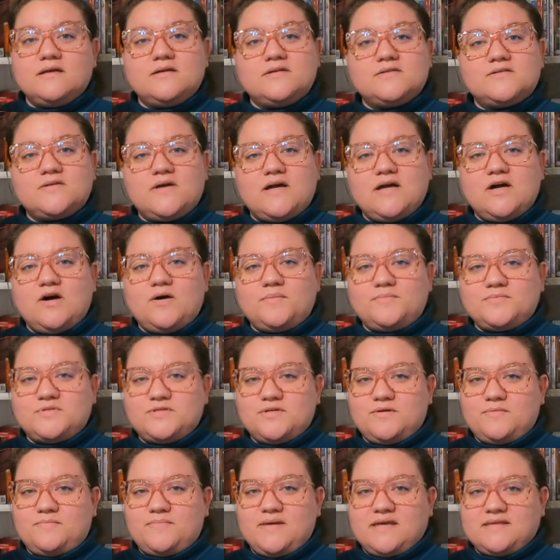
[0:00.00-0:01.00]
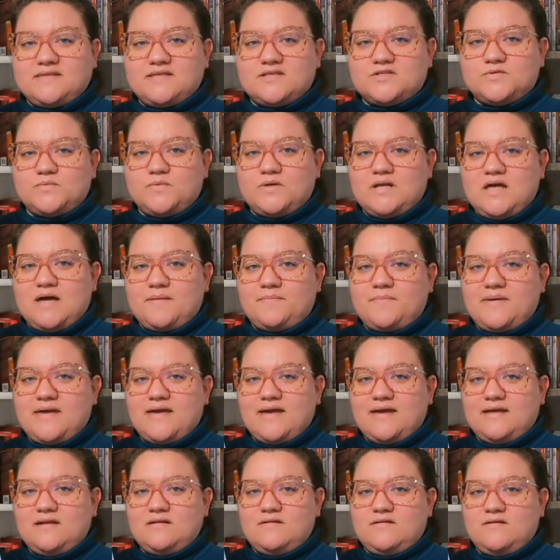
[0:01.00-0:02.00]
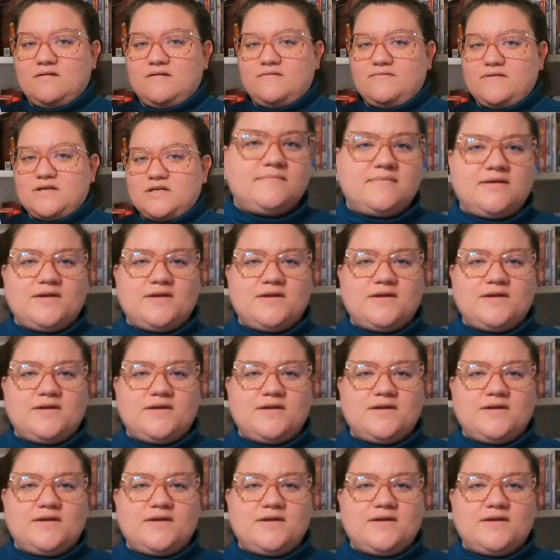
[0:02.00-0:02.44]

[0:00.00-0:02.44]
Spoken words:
So I hope to pick this one up and finish.